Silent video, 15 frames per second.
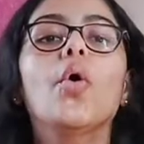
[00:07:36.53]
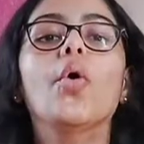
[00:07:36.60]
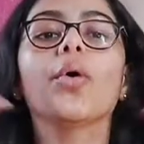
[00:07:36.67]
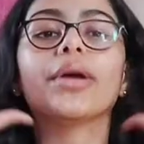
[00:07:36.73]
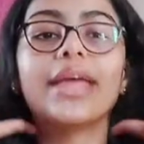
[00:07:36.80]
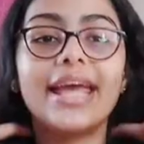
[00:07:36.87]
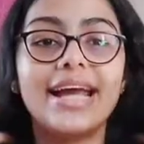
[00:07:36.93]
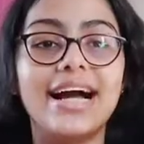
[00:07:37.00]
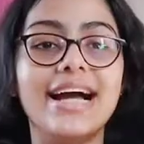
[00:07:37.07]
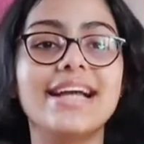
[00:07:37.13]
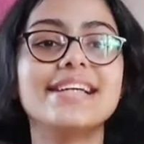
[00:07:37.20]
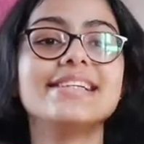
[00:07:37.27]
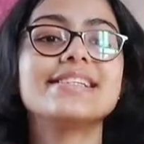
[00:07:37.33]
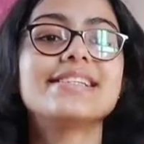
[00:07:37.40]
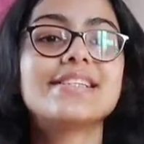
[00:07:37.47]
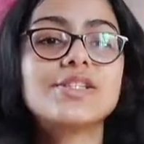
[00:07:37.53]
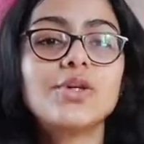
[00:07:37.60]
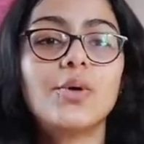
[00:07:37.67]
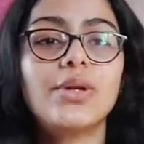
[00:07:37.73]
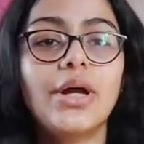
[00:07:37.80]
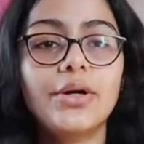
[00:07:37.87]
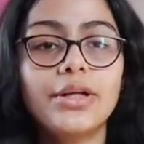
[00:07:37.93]
Okay guys,
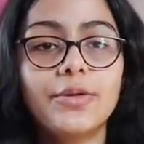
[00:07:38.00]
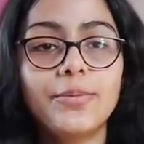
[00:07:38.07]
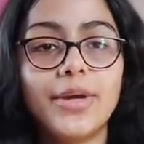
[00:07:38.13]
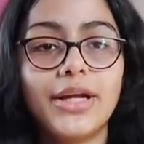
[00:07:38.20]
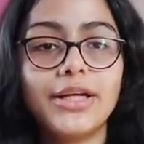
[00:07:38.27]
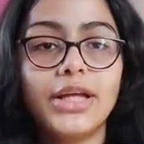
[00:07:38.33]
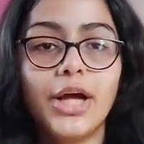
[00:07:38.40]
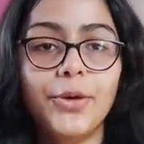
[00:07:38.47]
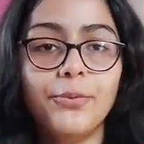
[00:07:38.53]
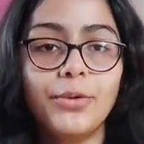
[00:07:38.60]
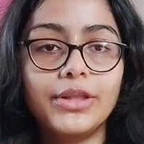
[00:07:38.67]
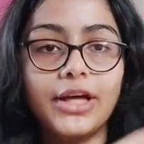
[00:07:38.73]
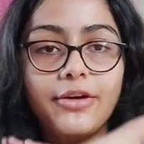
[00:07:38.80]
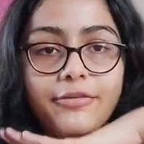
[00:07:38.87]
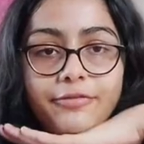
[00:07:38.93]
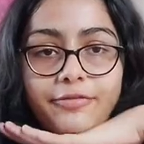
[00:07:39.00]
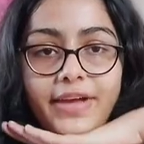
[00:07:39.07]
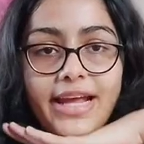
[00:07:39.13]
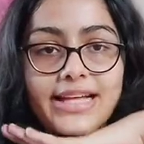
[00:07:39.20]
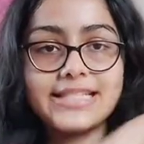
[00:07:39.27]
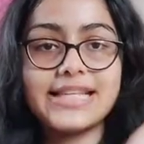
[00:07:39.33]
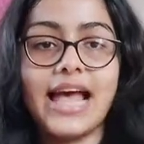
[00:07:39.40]
so now that we are done with our
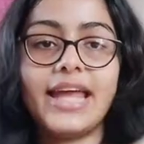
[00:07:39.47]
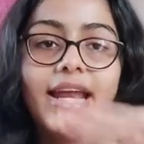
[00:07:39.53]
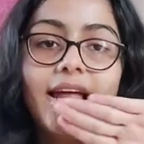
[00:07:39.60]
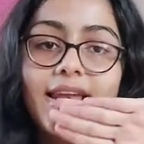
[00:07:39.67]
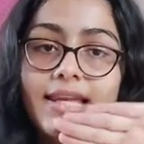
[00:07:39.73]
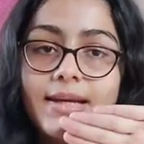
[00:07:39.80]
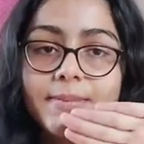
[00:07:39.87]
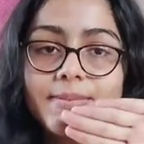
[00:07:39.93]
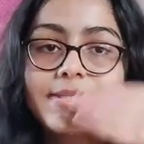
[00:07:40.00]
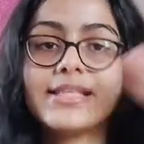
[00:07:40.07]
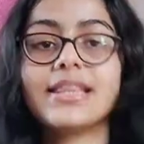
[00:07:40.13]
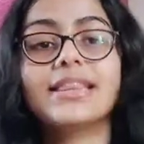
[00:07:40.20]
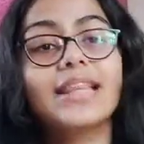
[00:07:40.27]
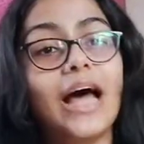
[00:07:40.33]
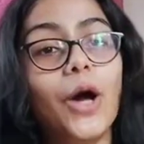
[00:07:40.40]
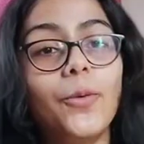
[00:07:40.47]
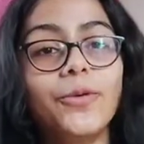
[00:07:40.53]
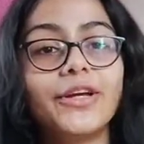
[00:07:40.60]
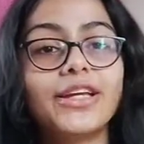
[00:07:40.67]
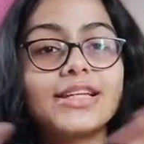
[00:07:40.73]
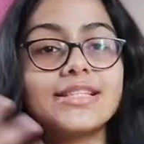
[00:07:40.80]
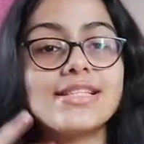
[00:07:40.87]
face and our lips, now
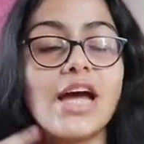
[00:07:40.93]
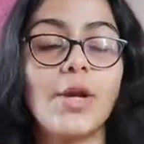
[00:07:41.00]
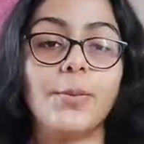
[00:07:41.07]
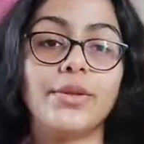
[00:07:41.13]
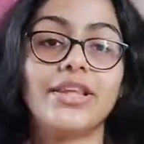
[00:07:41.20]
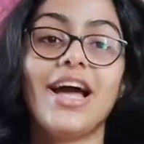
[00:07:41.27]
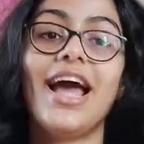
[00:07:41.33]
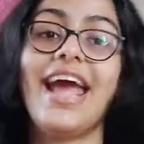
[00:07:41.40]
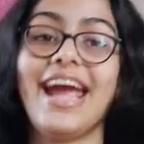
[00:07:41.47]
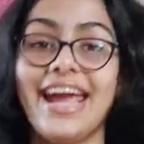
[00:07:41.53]
we're gonna start with our